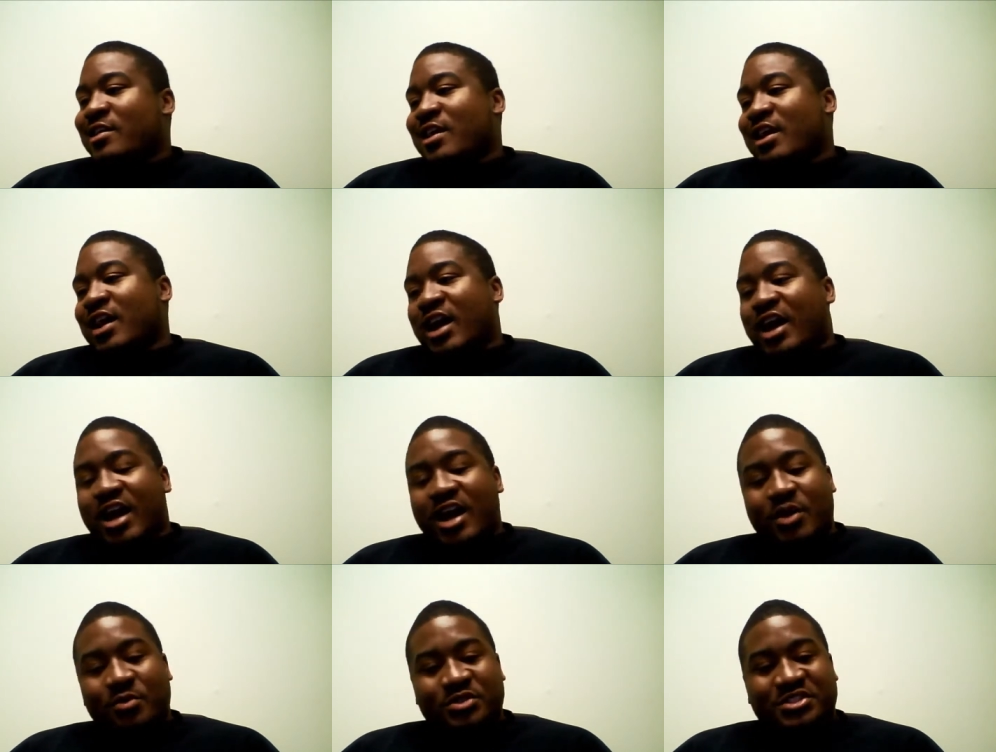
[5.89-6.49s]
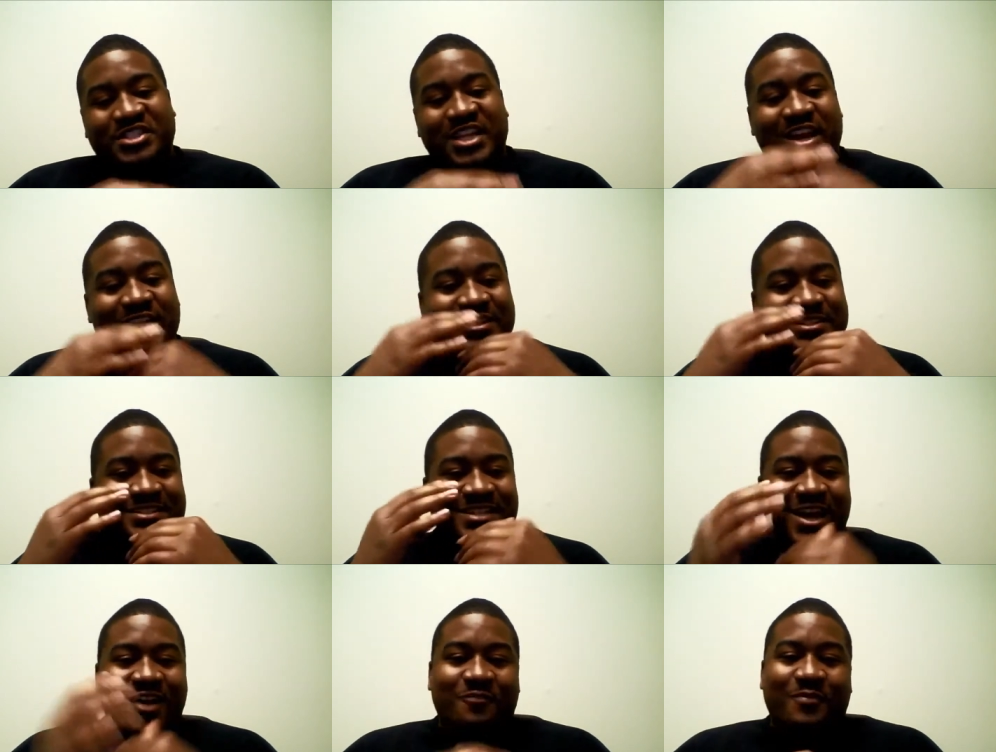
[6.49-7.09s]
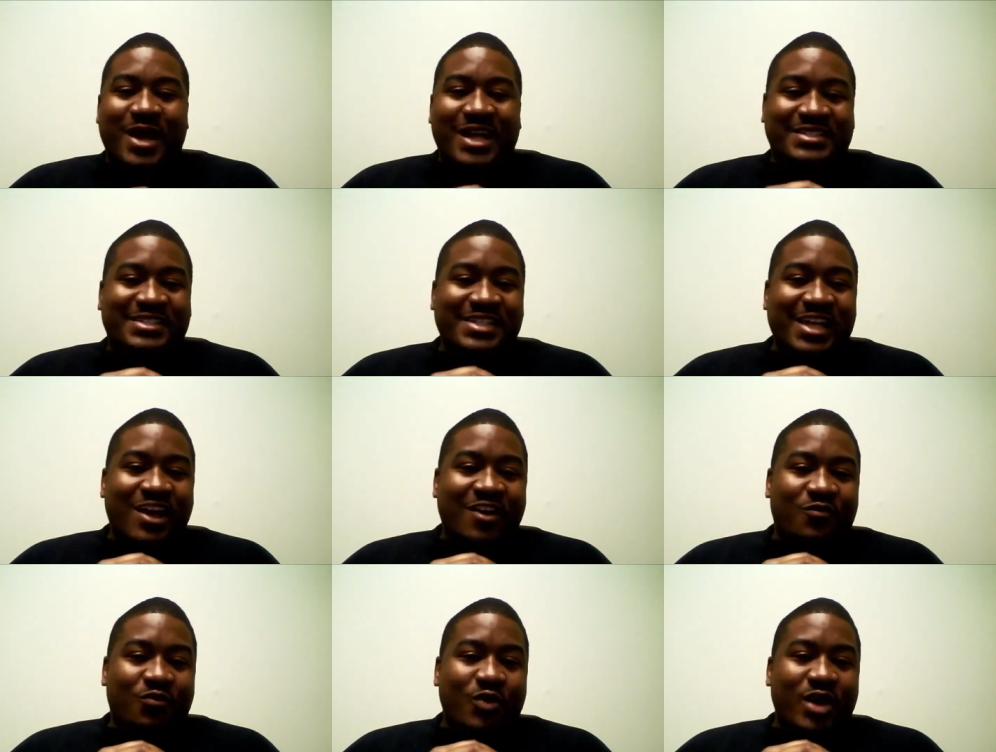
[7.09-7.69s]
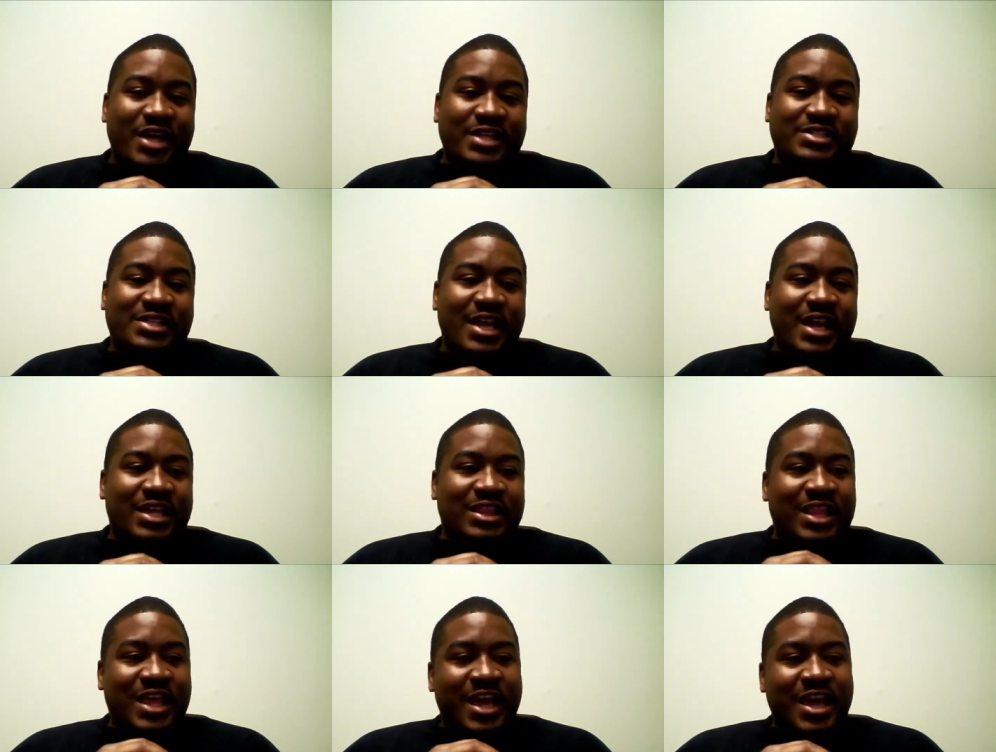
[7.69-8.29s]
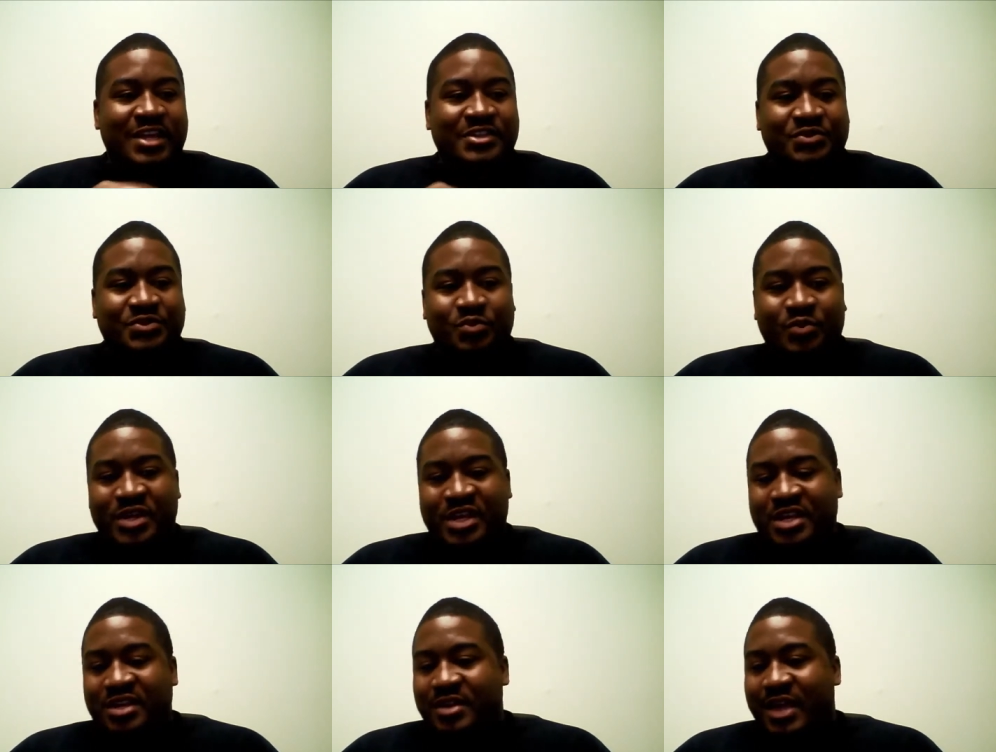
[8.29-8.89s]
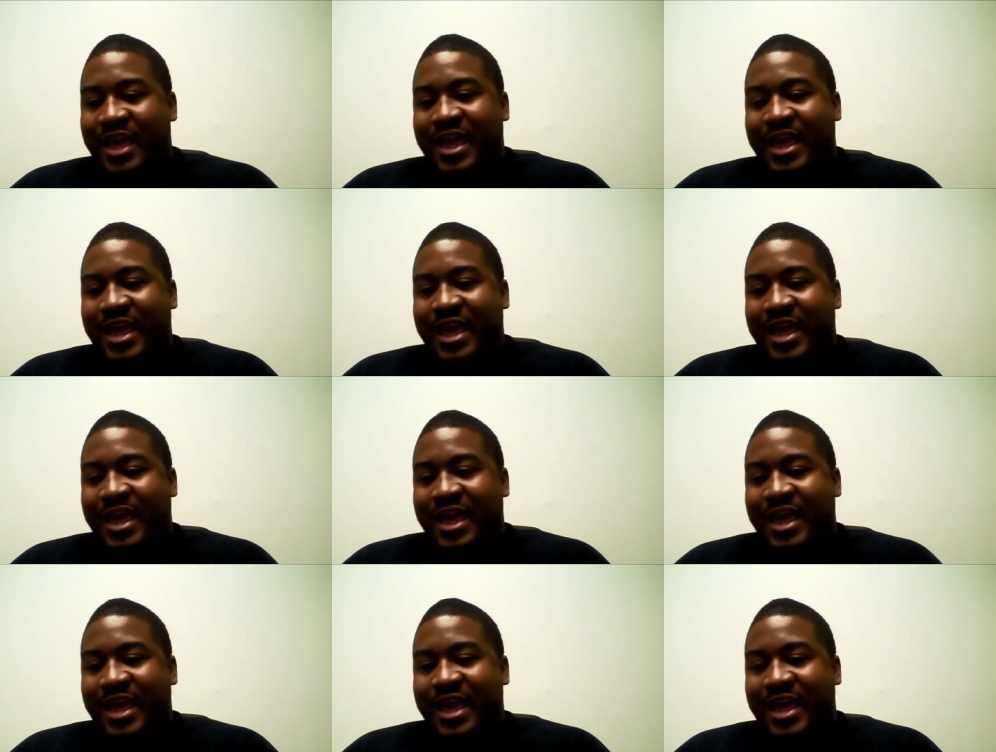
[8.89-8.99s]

Uh, I was down in South by Southwest like last week.